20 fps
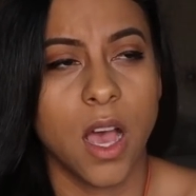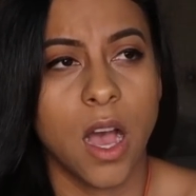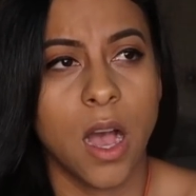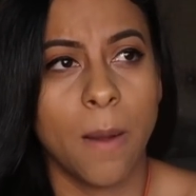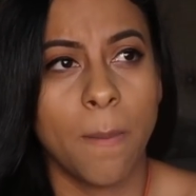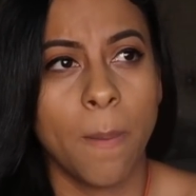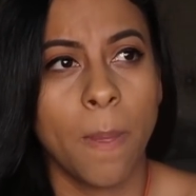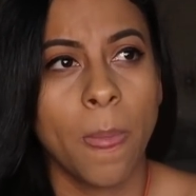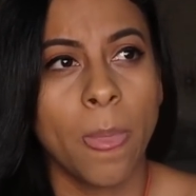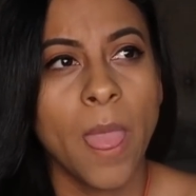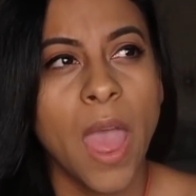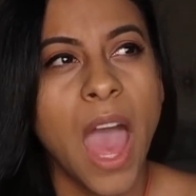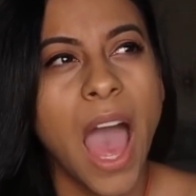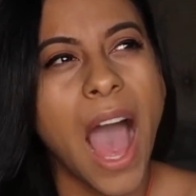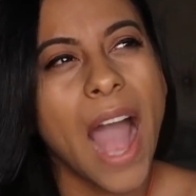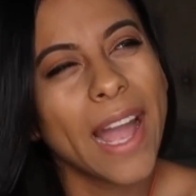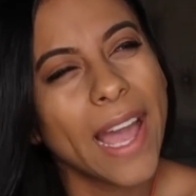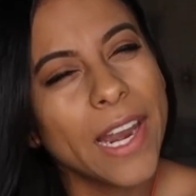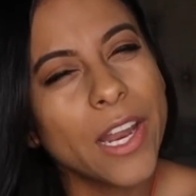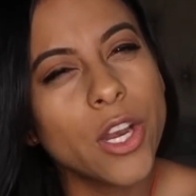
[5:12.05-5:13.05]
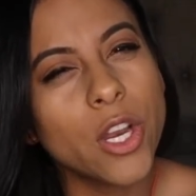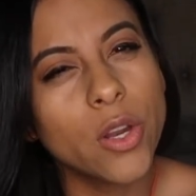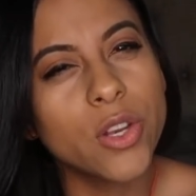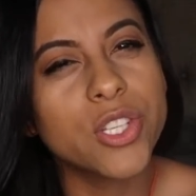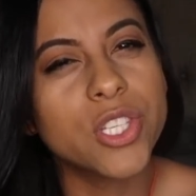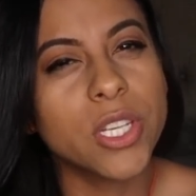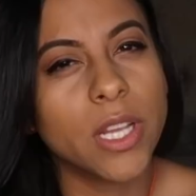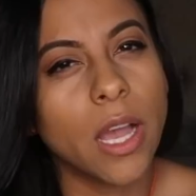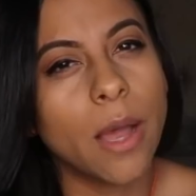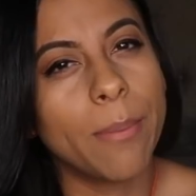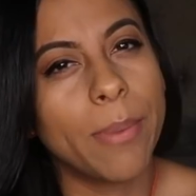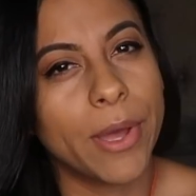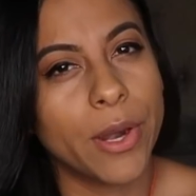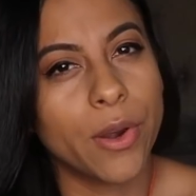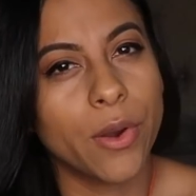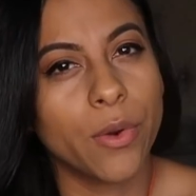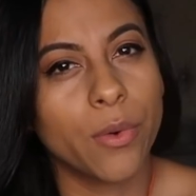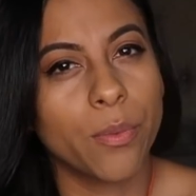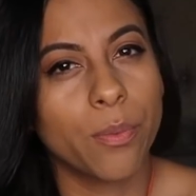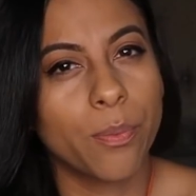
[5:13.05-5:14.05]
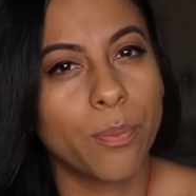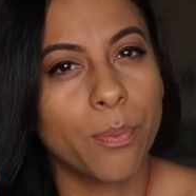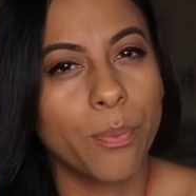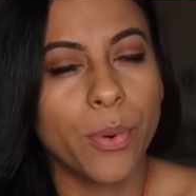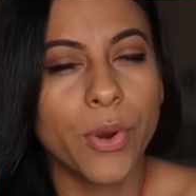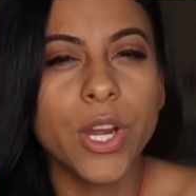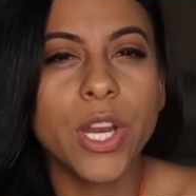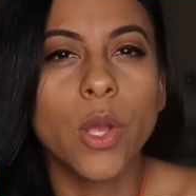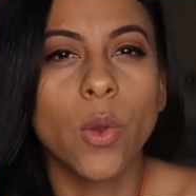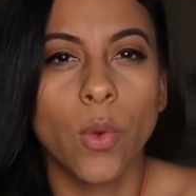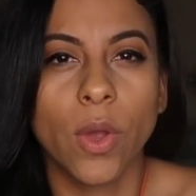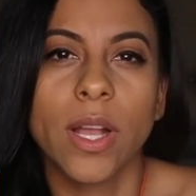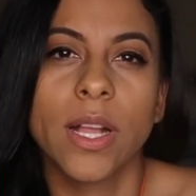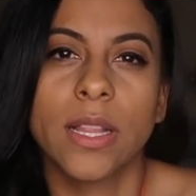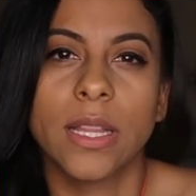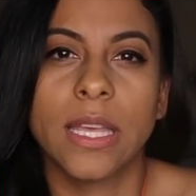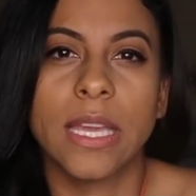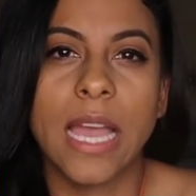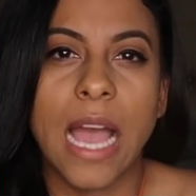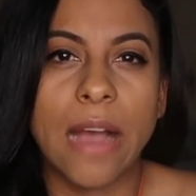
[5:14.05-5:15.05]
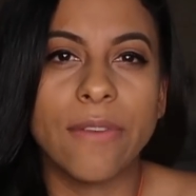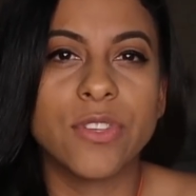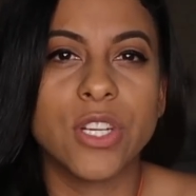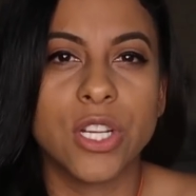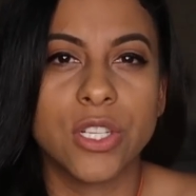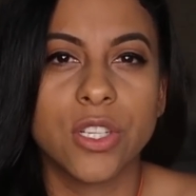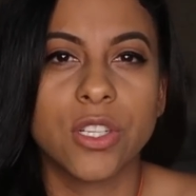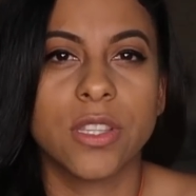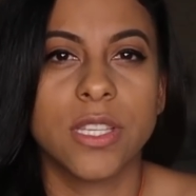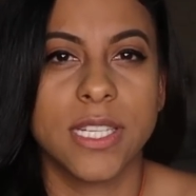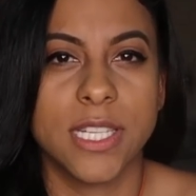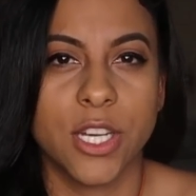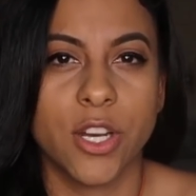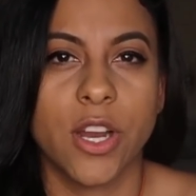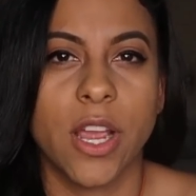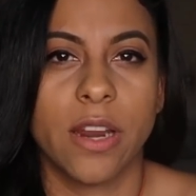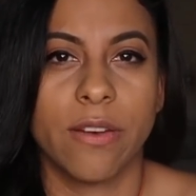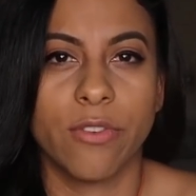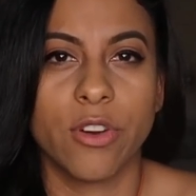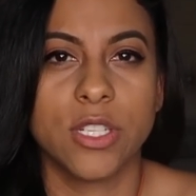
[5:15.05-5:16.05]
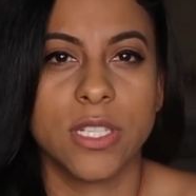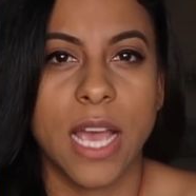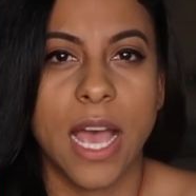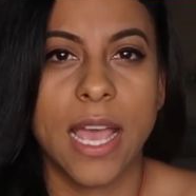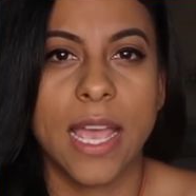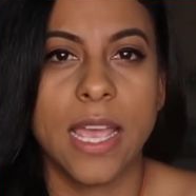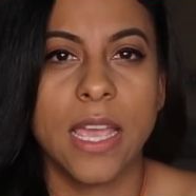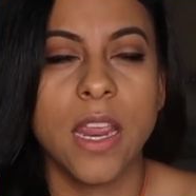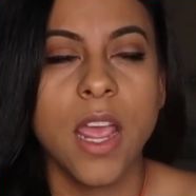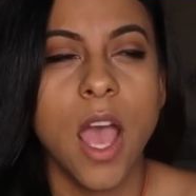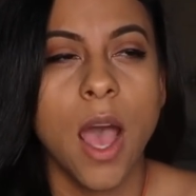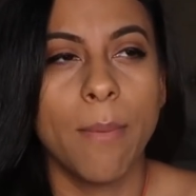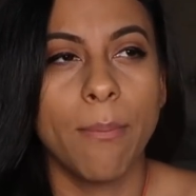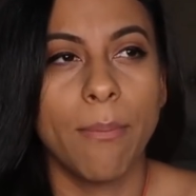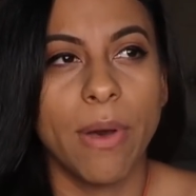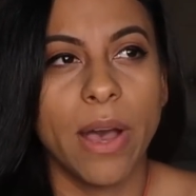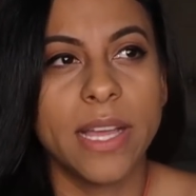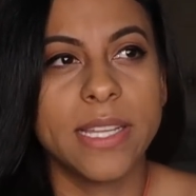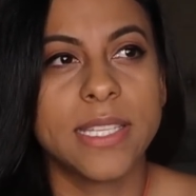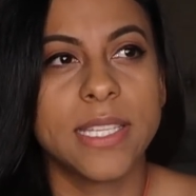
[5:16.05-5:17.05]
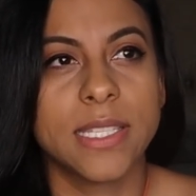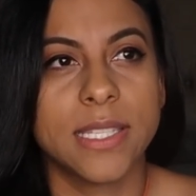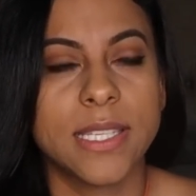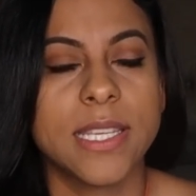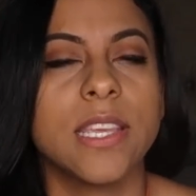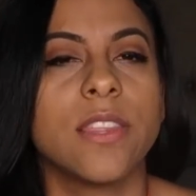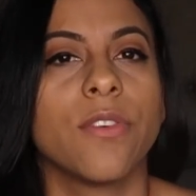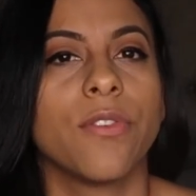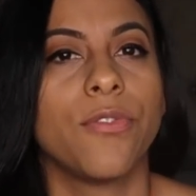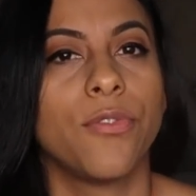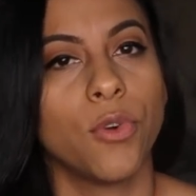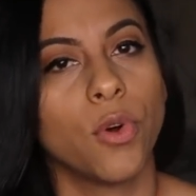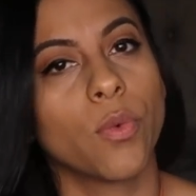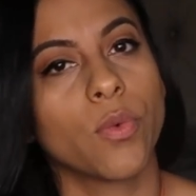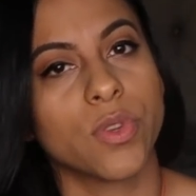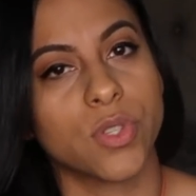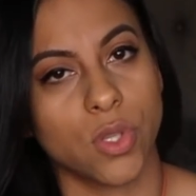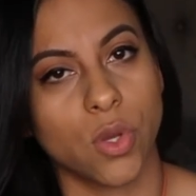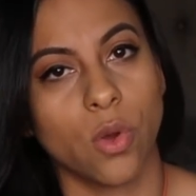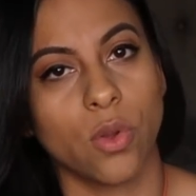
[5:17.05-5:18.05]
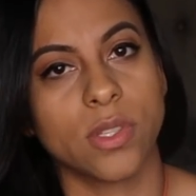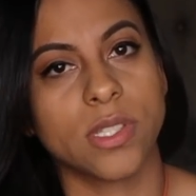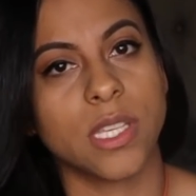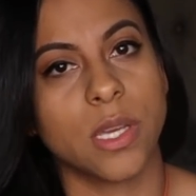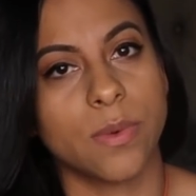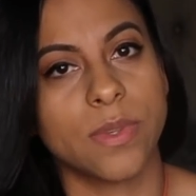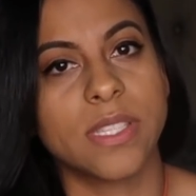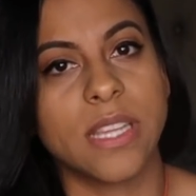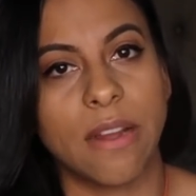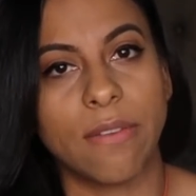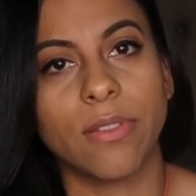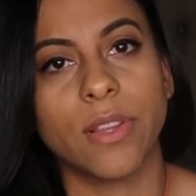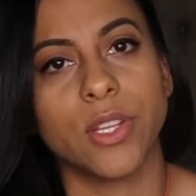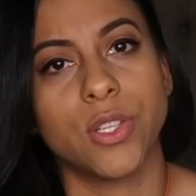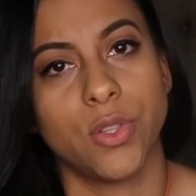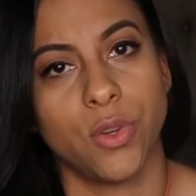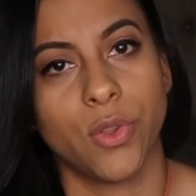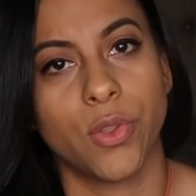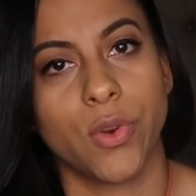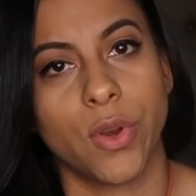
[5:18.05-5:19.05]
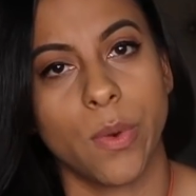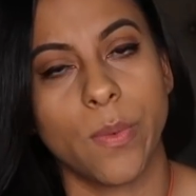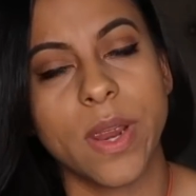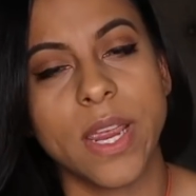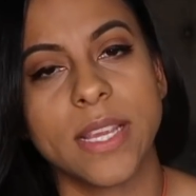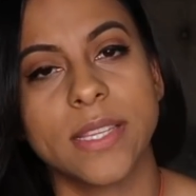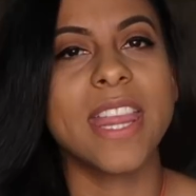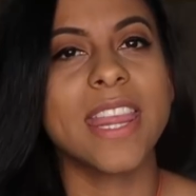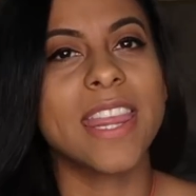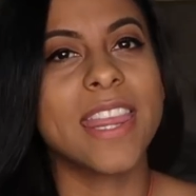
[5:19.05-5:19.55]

I kind of noticed she got better pretty quickly after I took the dairy out of her diet, but to see the full results, it was definitely 2 to 3 weeks.